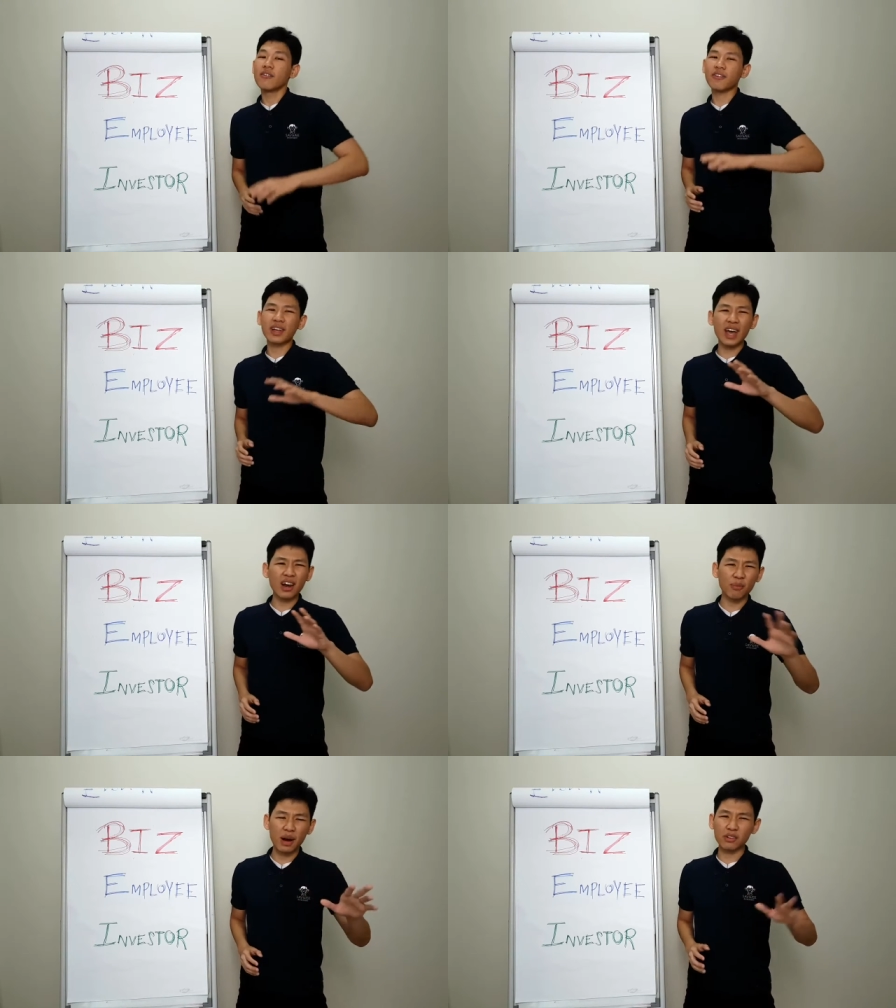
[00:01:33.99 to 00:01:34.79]

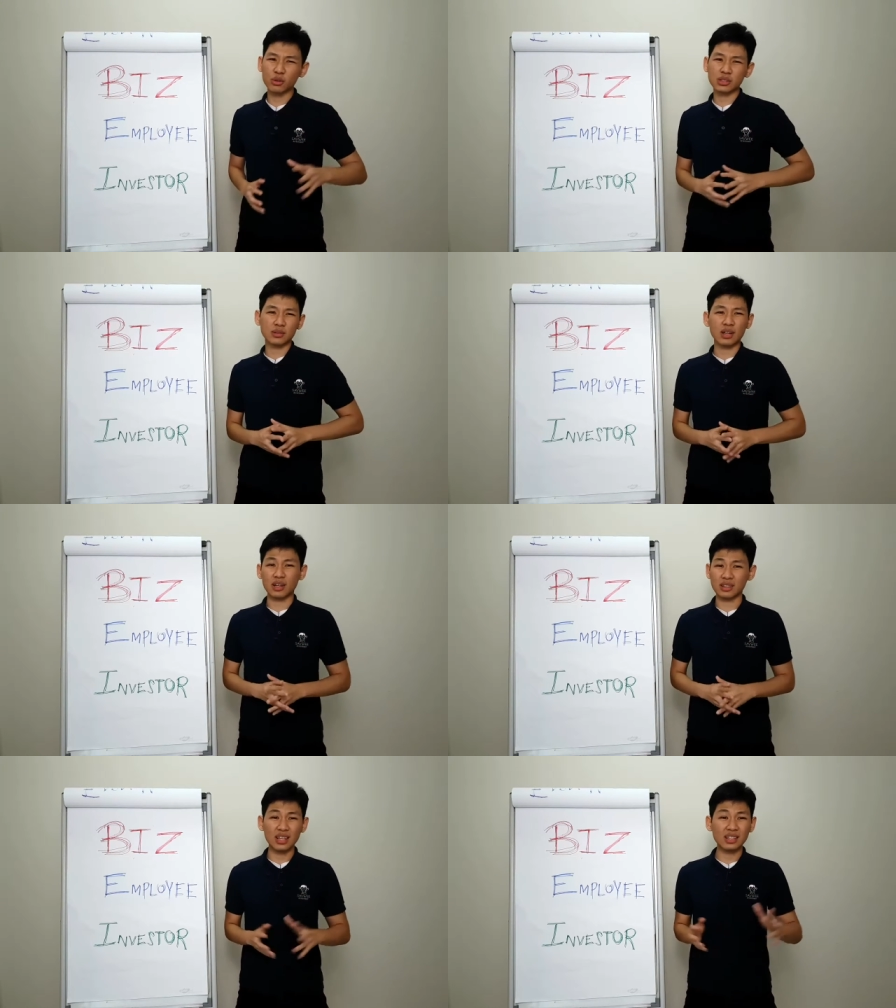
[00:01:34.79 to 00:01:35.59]
Forget about those
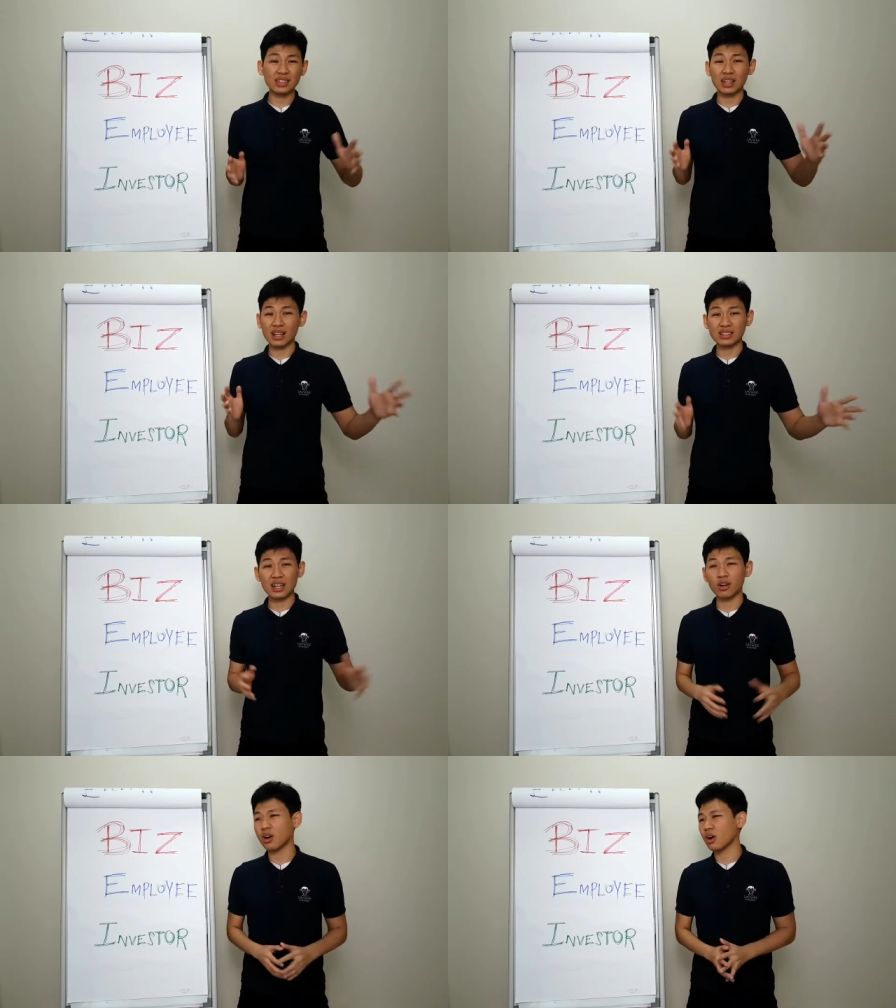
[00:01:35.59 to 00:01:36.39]
uh, things that they
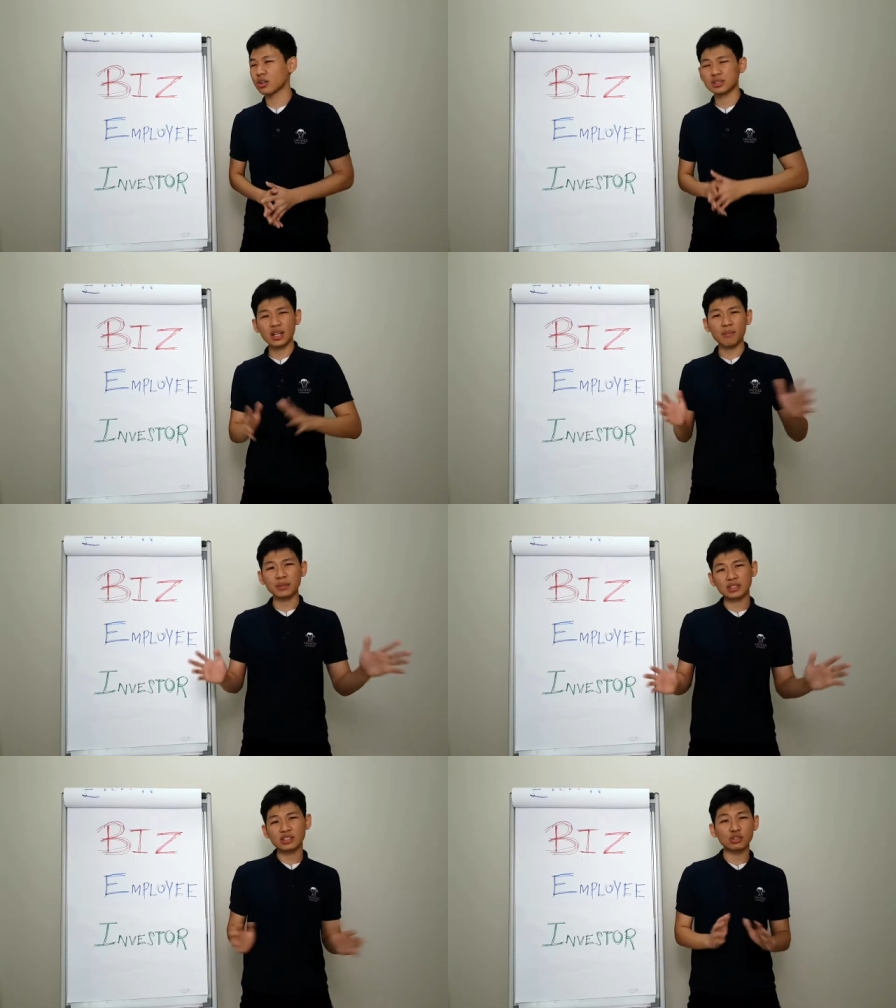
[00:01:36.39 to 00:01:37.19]
say, oh, you start a
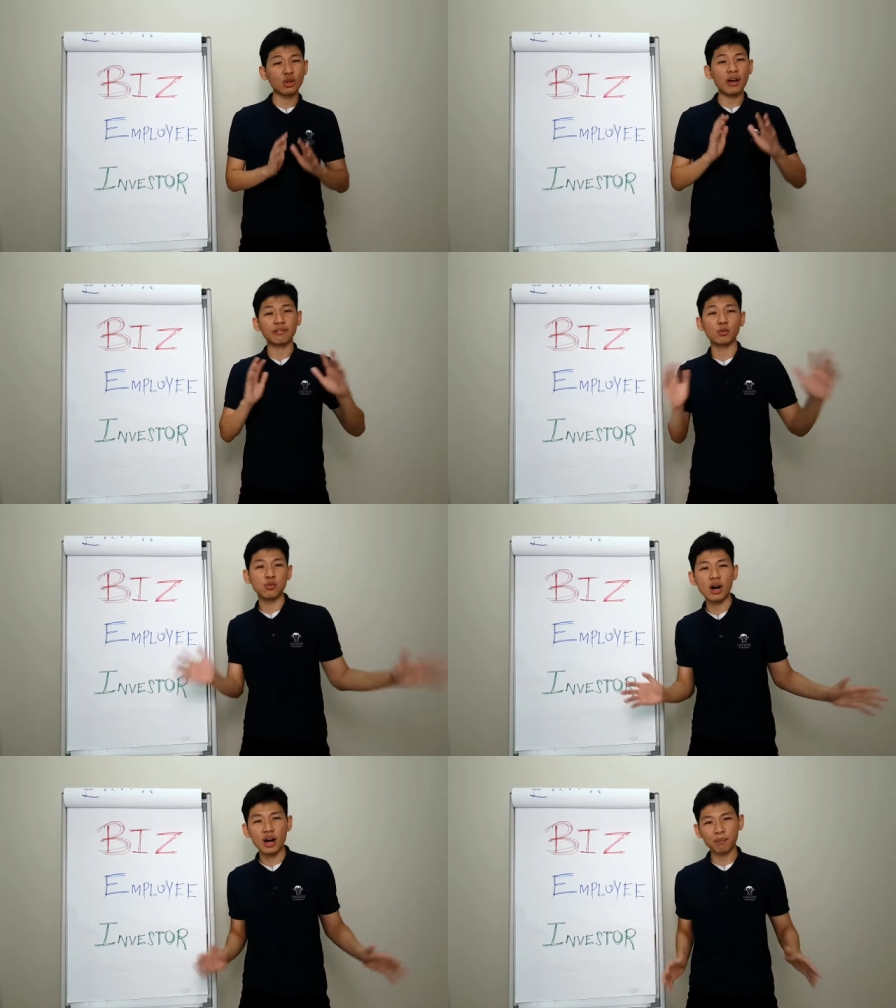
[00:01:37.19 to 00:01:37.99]
business, you don't have to
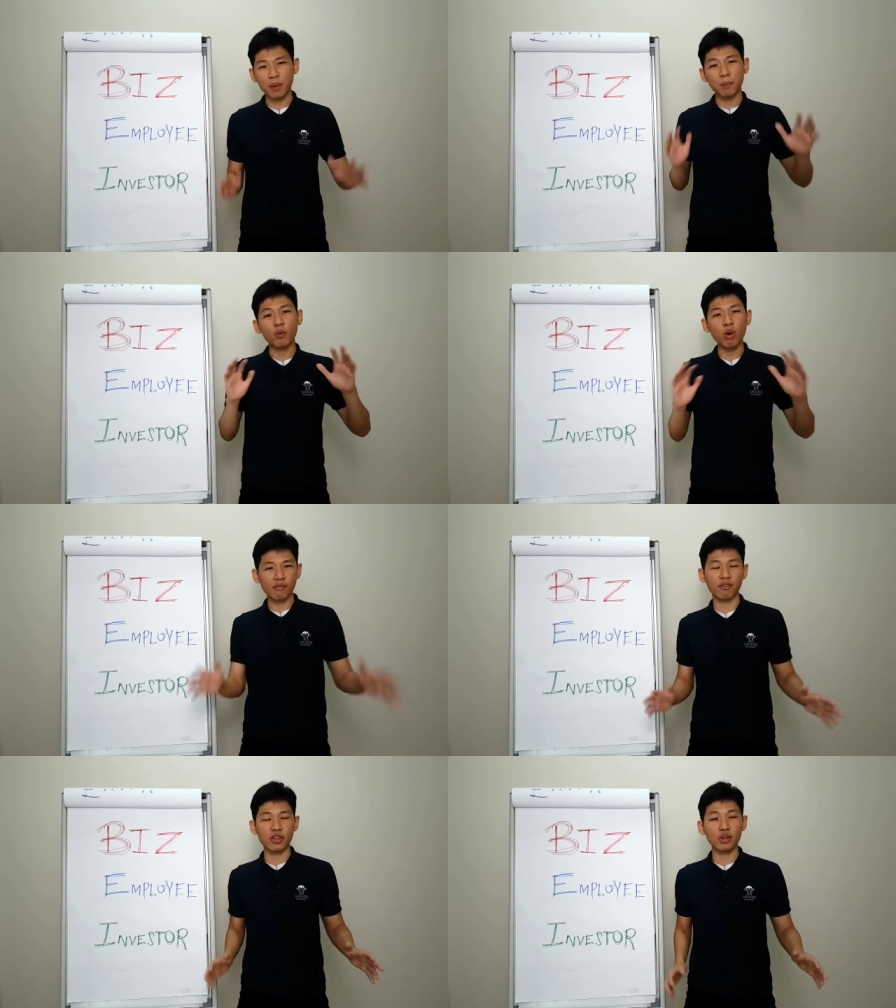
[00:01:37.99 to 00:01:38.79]
work, people
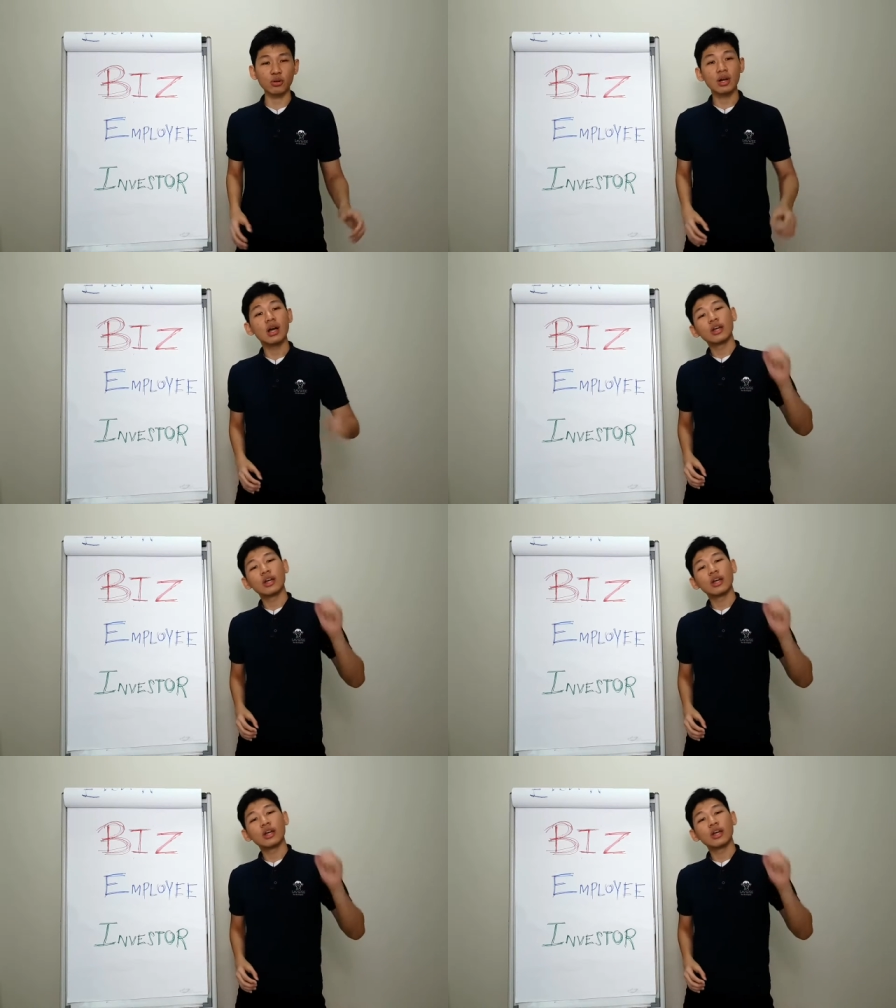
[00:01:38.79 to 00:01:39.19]
work for you.